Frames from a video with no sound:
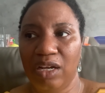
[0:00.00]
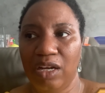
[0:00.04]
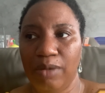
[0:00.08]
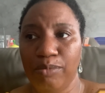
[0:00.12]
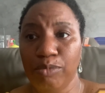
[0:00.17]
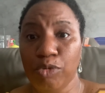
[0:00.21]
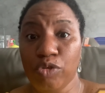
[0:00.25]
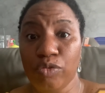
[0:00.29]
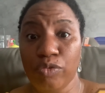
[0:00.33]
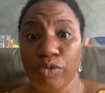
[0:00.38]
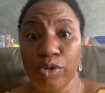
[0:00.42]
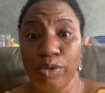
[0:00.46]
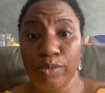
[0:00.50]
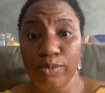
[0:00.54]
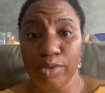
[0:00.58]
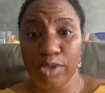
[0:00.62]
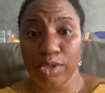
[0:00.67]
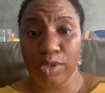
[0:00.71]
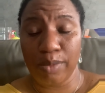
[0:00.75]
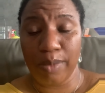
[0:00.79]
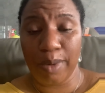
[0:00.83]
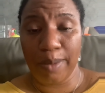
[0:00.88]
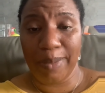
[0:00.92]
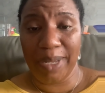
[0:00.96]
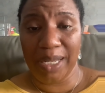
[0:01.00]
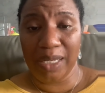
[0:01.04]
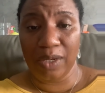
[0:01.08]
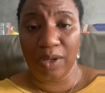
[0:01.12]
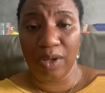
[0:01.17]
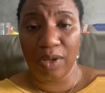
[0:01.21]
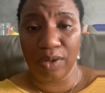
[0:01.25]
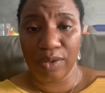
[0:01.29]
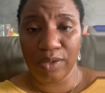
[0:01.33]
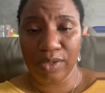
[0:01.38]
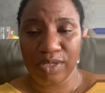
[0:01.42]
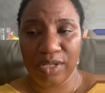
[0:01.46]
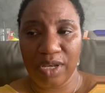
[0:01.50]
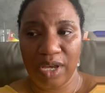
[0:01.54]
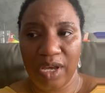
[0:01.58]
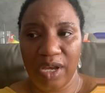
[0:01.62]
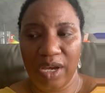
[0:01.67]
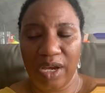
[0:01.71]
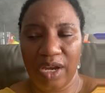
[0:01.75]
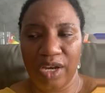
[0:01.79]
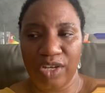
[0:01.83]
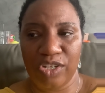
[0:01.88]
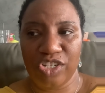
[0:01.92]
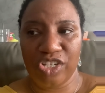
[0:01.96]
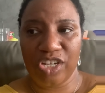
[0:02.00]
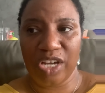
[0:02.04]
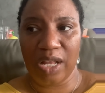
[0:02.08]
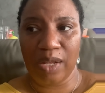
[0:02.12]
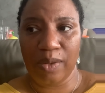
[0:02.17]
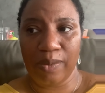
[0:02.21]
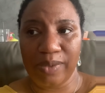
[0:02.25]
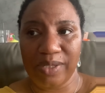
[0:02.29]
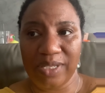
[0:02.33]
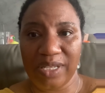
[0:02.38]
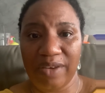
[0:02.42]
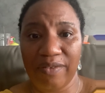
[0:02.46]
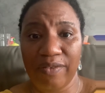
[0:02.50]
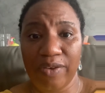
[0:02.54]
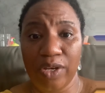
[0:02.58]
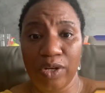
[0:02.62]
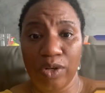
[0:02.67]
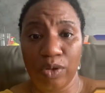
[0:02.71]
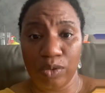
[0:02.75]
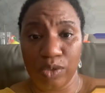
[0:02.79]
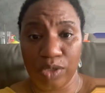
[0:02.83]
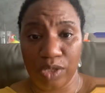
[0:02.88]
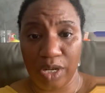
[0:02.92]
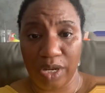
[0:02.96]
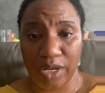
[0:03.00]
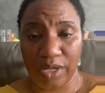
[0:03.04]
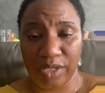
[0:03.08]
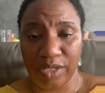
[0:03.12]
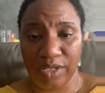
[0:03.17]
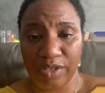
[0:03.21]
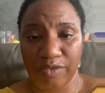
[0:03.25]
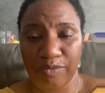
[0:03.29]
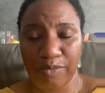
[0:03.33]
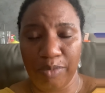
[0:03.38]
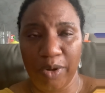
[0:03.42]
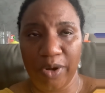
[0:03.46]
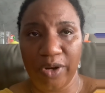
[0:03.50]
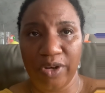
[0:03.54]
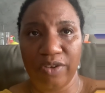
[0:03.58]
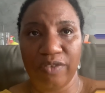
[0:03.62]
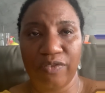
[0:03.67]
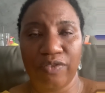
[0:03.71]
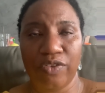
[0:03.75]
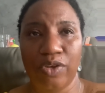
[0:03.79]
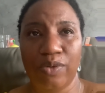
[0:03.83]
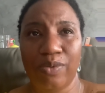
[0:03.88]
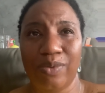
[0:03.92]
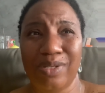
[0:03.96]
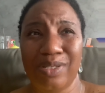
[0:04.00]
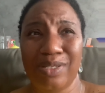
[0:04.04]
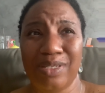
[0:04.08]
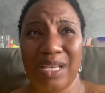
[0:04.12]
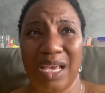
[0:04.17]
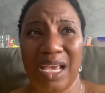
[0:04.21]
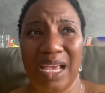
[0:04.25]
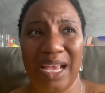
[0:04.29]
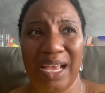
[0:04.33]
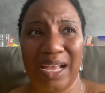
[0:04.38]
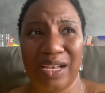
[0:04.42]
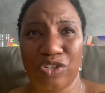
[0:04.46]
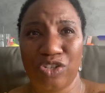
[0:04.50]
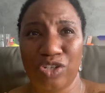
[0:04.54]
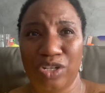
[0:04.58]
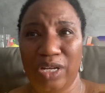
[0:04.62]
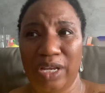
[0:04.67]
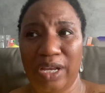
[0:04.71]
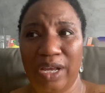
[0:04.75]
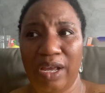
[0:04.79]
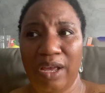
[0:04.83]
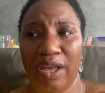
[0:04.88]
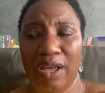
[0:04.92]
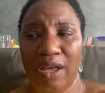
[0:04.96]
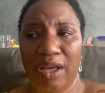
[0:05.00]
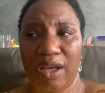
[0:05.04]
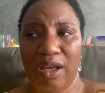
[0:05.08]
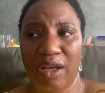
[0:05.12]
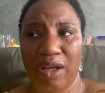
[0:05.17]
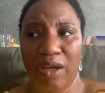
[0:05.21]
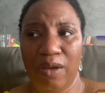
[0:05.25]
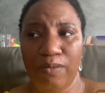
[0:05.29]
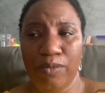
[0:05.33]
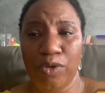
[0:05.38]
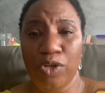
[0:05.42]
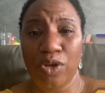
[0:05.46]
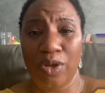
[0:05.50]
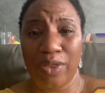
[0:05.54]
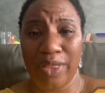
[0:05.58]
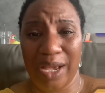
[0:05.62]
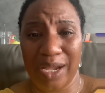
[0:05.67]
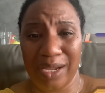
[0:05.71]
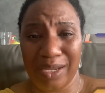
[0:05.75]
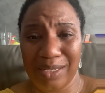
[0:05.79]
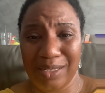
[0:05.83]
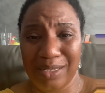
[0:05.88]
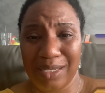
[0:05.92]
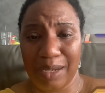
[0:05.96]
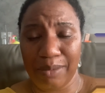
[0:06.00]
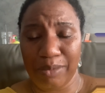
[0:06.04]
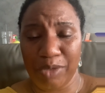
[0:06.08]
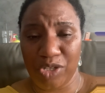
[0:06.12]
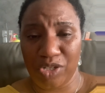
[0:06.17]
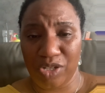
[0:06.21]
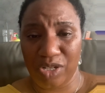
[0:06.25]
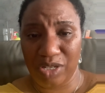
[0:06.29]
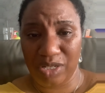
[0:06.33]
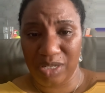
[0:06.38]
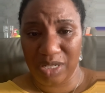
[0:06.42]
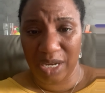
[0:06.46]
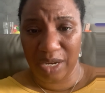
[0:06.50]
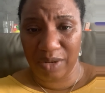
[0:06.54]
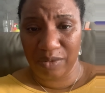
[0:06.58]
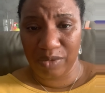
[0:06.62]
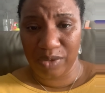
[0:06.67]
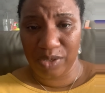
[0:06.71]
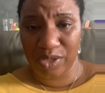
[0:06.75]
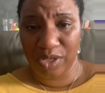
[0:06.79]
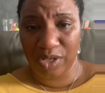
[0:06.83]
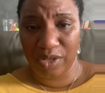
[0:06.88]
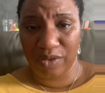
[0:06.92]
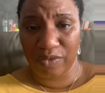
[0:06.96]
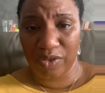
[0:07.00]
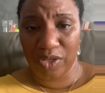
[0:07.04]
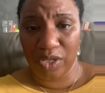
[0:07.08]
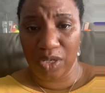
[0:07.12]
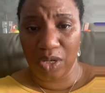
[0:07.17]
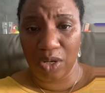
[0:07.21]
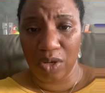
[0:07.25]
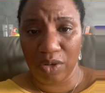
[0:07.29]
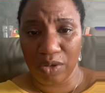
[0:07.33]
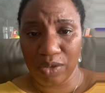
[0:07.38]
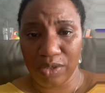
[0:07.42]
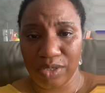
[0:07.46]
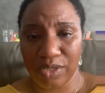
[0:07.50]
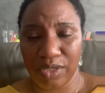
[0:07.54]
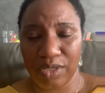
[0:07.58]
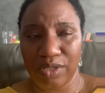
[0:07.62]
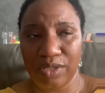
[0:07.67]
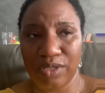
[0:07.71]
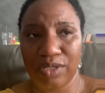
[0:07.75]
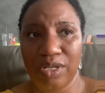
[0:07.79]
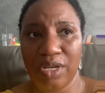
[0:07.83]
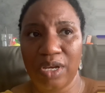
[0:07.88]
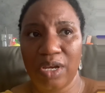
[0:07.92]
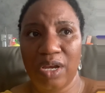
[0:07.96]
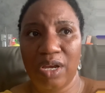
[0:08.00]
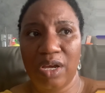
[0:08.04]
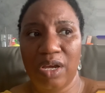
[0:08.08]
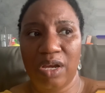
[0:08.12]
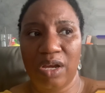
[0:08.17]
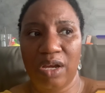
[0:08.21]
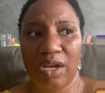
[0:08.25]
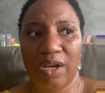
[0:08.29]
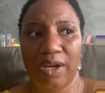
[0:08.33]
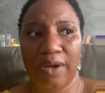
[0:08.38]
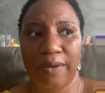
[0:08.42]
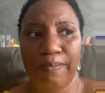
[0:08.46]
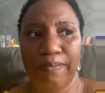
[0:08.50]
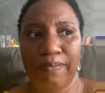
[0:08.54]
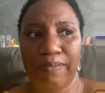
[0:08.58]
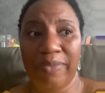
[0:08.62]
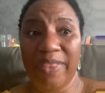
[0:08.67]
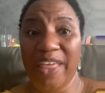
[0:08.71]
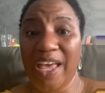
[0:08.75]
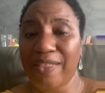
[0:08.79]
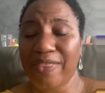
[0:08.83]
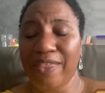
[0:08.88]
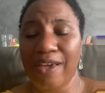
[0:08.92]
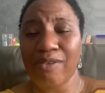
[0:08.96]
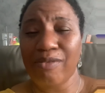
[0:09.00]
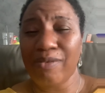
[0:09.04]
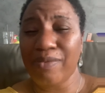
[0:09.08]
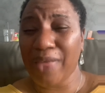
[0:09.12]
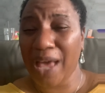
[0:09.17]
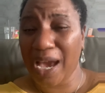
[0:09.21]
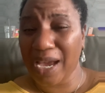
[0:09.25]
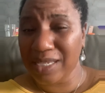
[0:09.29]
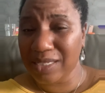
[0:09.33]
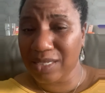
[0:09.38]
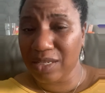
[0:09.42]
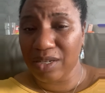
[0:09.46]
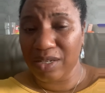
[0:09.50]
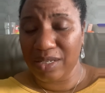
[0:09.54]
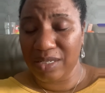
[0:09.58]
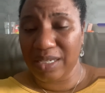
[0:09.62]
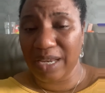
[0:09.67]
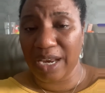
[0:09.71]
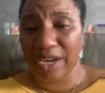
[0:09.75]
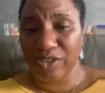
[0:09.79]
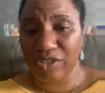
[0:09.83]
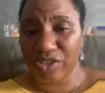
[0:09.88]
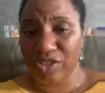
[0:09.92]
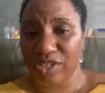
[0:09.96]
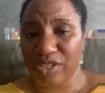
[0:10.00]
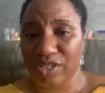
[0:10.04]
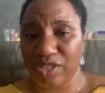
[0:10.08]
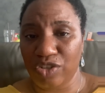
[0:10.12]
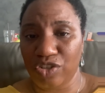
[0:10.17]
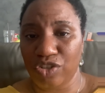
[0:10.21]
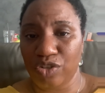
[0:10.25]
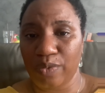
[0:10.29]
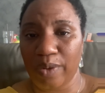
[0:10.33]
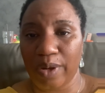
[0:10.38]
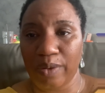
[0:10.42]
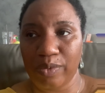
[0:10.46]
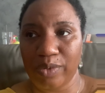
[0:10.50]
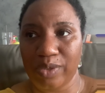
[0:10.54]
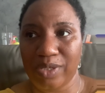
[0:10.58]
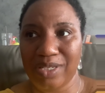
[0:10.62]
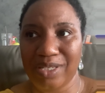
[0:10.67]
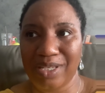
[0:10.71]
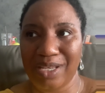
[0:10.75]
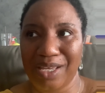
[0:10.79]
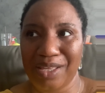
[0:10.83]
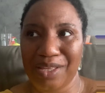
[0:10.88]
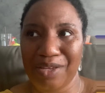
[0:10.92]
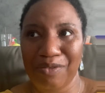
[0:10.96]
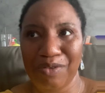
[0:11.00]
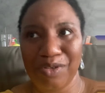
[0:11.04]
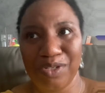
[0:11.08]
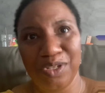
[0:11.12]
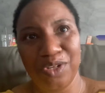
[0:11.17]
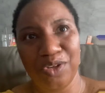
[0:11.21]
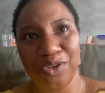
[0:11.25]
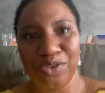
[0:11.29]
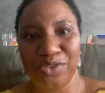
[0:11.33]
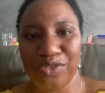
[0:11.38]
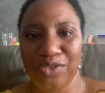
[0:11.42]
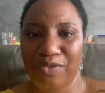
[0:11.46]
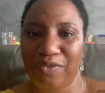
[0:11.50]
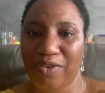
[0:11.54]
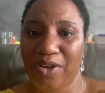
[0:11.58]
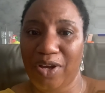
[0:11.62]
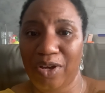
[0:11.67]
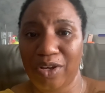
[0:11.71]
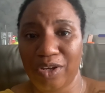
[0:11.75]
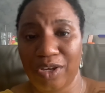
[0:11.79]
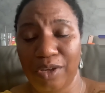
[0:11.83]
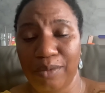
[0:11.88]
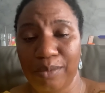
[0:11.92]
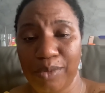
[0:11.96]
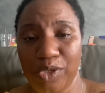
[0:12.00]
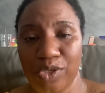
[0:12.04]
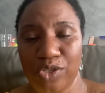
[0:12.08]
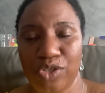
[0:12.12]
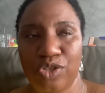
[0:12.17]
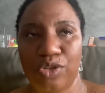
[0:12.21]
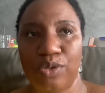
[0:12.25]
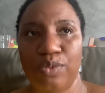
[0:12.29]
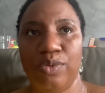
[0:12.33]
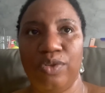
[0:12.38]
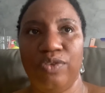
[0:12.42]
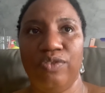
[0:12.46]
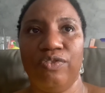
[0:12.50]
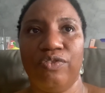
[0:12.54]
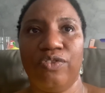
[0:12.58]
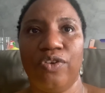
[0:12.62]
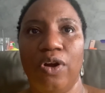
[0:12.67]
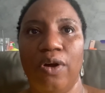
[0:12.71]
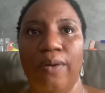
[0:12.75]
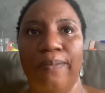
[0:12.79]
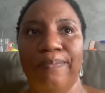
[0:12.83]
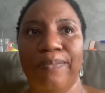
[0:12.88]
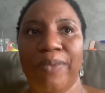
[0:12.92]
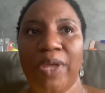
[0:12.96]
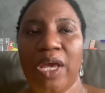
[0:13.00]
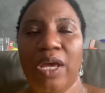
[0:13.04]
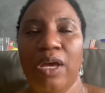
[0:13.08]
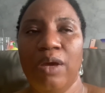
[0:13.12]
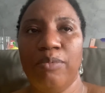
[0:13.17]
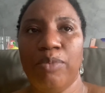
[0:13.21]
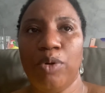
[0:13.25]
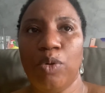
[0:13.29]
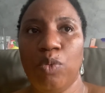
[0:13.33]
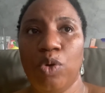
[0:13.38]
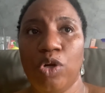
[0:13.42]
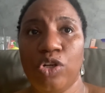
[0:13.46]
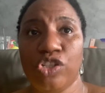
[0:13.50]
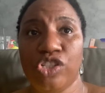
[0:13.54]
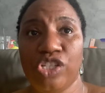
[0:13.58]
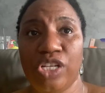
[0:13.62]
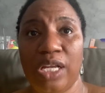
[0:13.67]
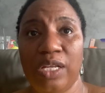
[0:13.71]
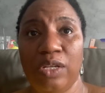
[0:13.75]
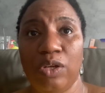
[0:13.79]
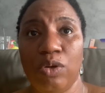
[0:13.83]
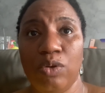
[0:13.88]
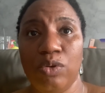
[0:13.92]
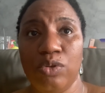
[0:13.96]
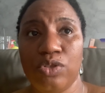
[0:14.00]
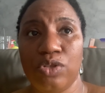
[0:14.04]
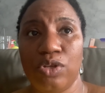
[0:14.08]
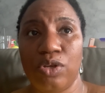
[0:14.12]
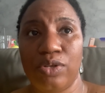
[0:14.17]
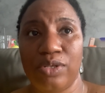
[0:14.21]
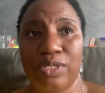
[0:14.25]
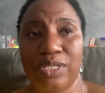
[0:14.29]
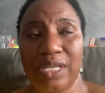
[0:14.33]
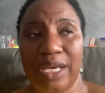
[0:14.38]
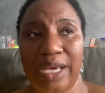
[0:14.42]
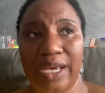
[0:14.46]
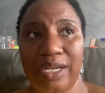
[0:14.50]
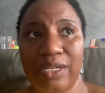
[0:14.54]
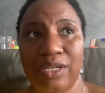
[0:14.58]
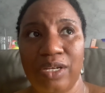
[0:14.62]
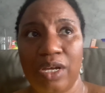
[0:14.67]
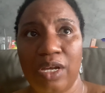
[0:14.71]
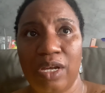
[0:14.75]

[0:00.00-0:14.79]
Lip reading: groomed some of my locks, and Shell was giving an alternative point of view and saying actually, you know, that can damage the integrity of your locks, and that is a contentious issue. I would say there is lots of arguments to and from, but what Shell also said